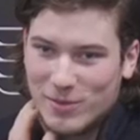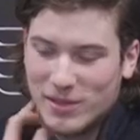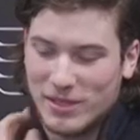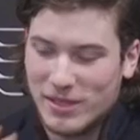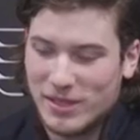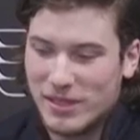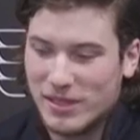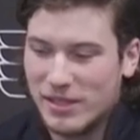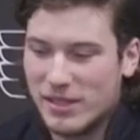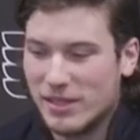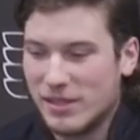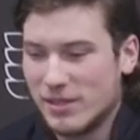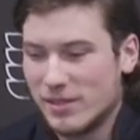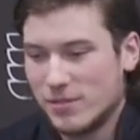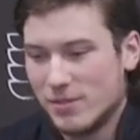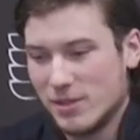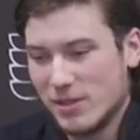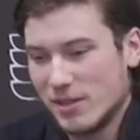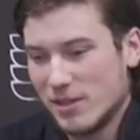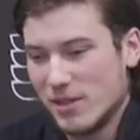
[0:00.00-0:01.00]
my uh,
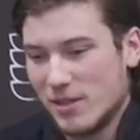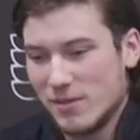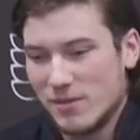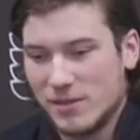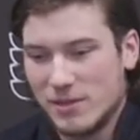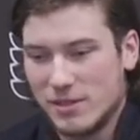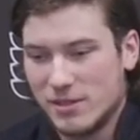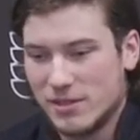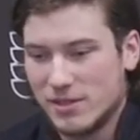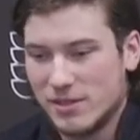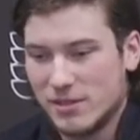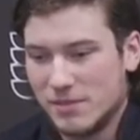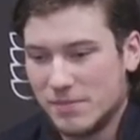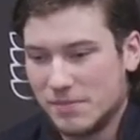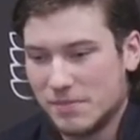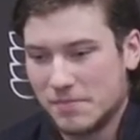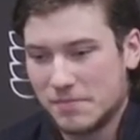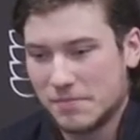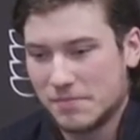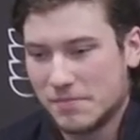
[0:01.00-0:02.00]
my confidence
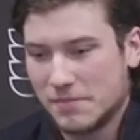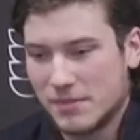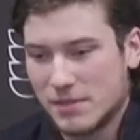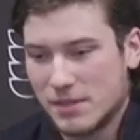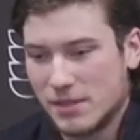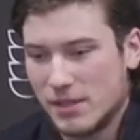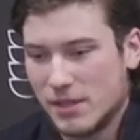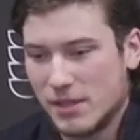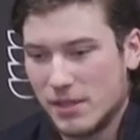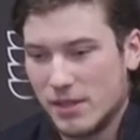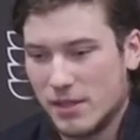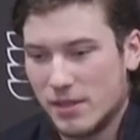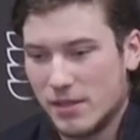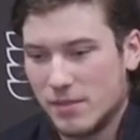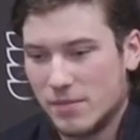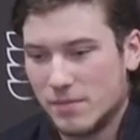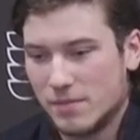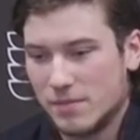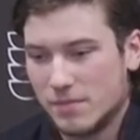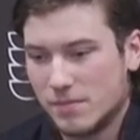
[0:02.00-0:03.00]
and
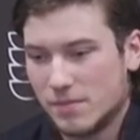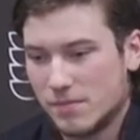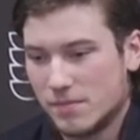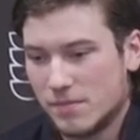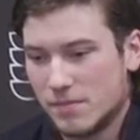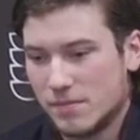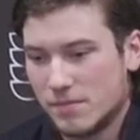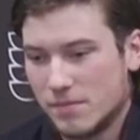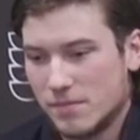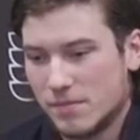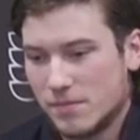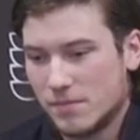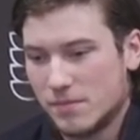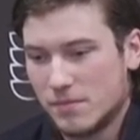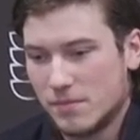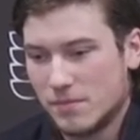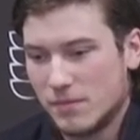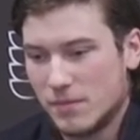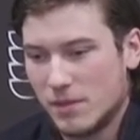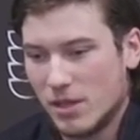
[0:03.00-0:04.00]
um,
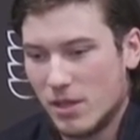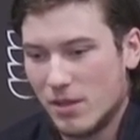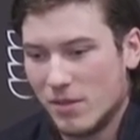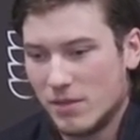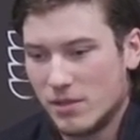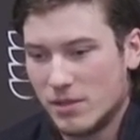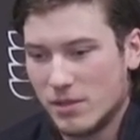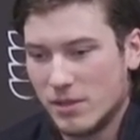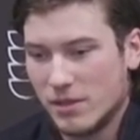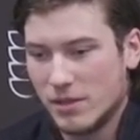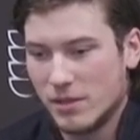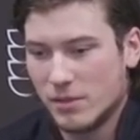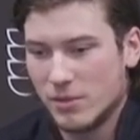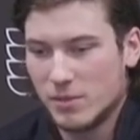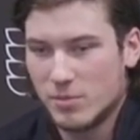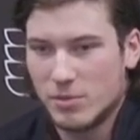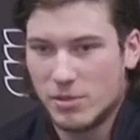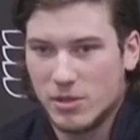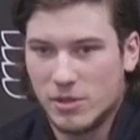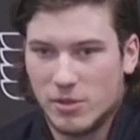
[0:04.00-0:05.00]
yeah, obviously I think it
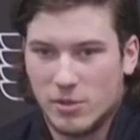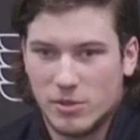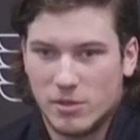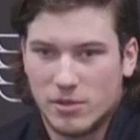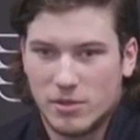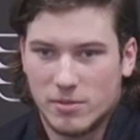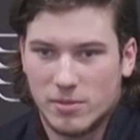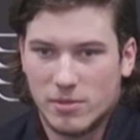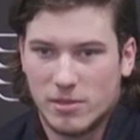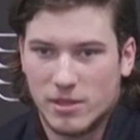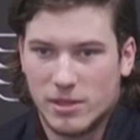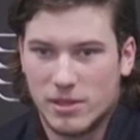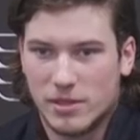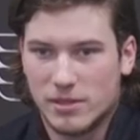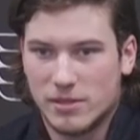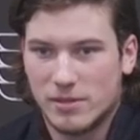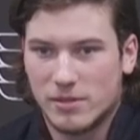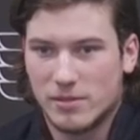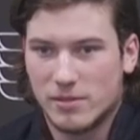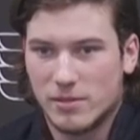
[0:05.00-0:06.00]
was pretty noticeable
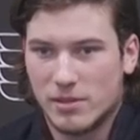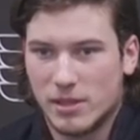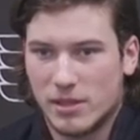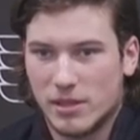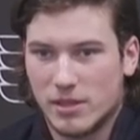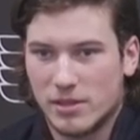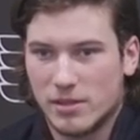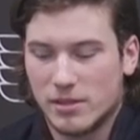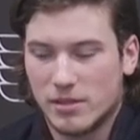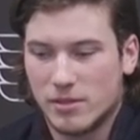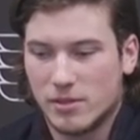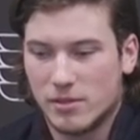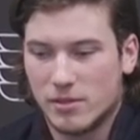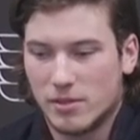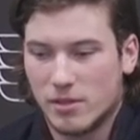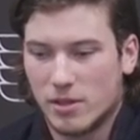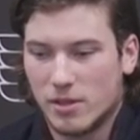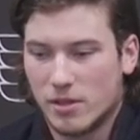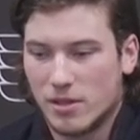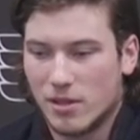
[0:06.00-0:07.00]
that when I you
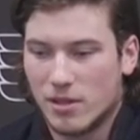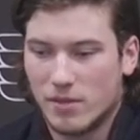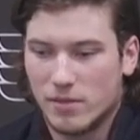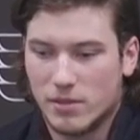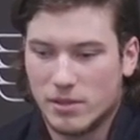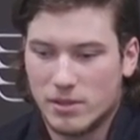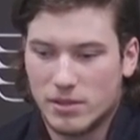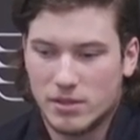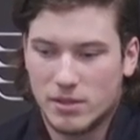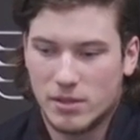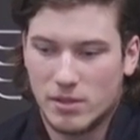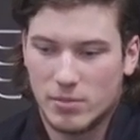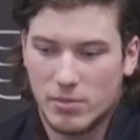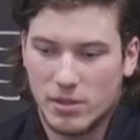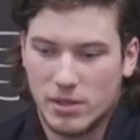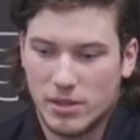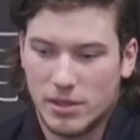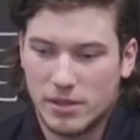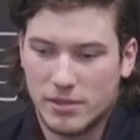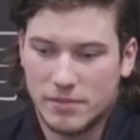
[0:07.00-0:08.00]
know got confidence, started
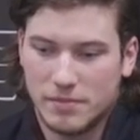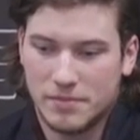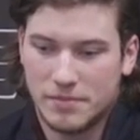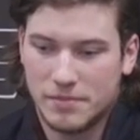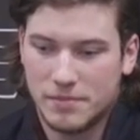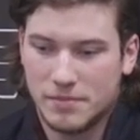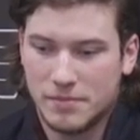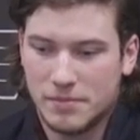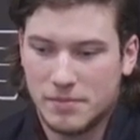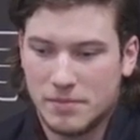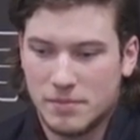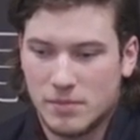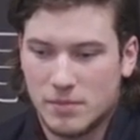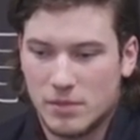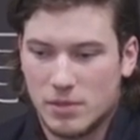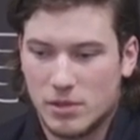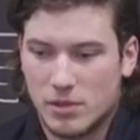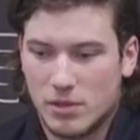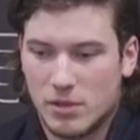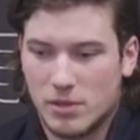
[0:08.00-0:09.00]
playing,
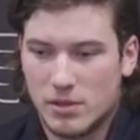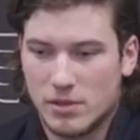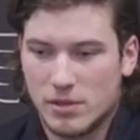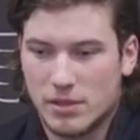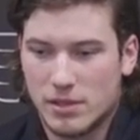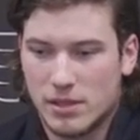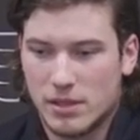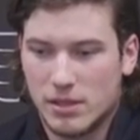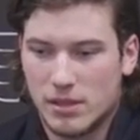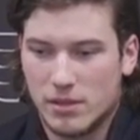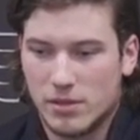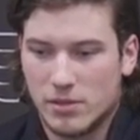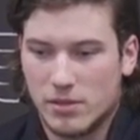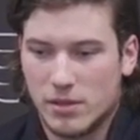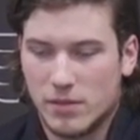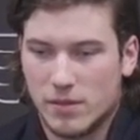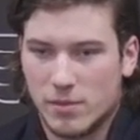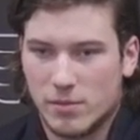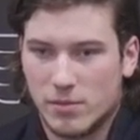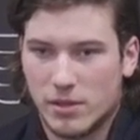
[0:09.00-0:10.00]
you know I was uh, you know a
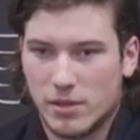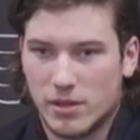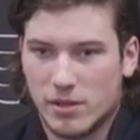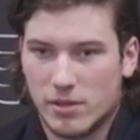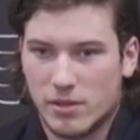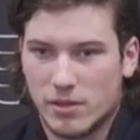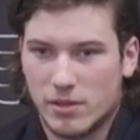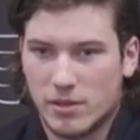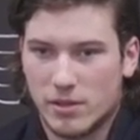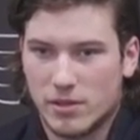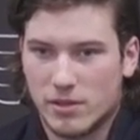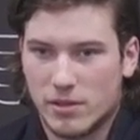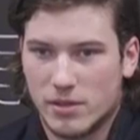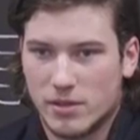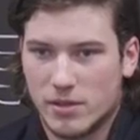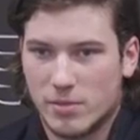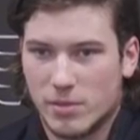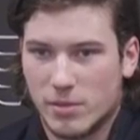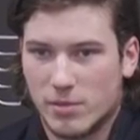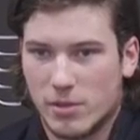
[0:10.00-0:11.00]
different player out there, so that
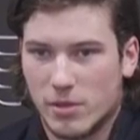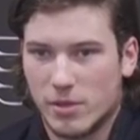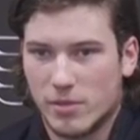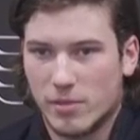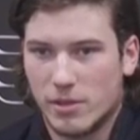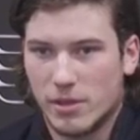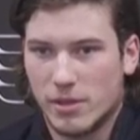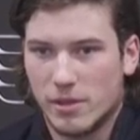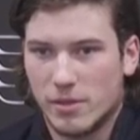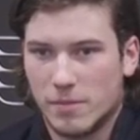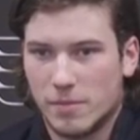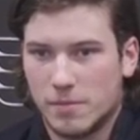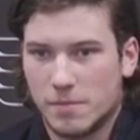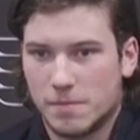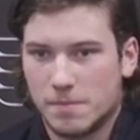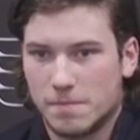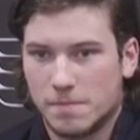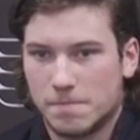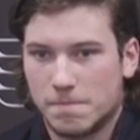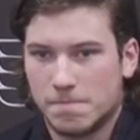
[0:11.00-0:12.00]
was a big part of my game.
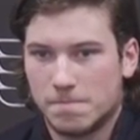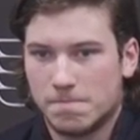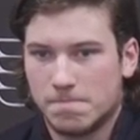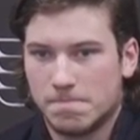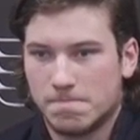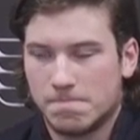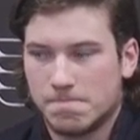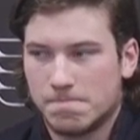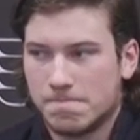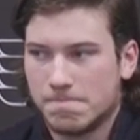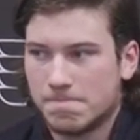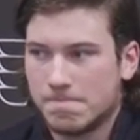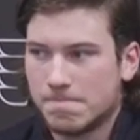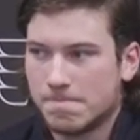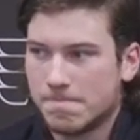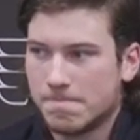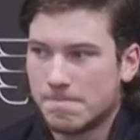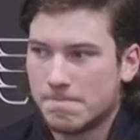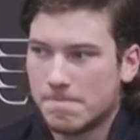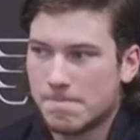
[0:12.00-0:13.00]
More so than
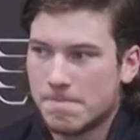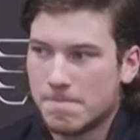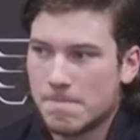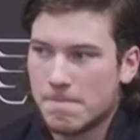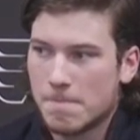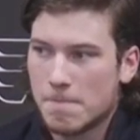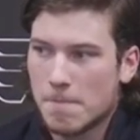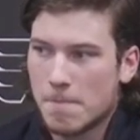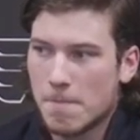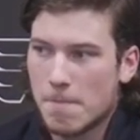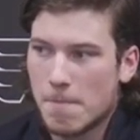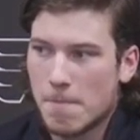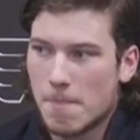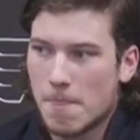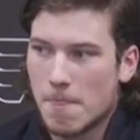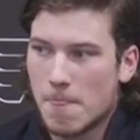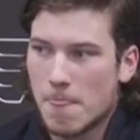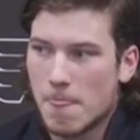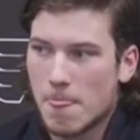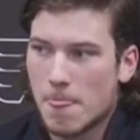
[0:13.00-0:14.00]
that, what did you gain
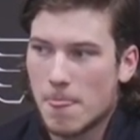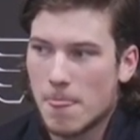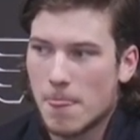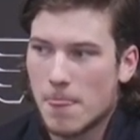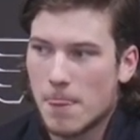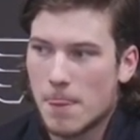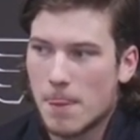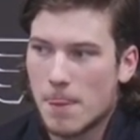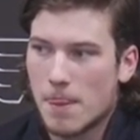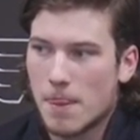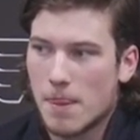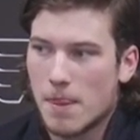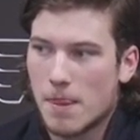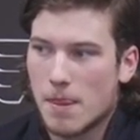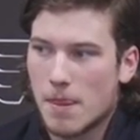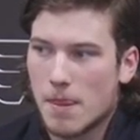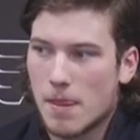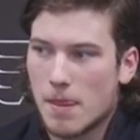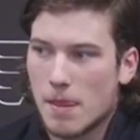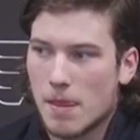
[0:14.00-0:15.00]
from going to these six
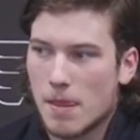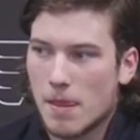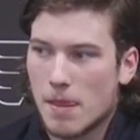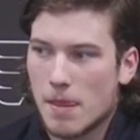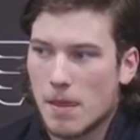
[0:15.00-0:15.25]
playoff games?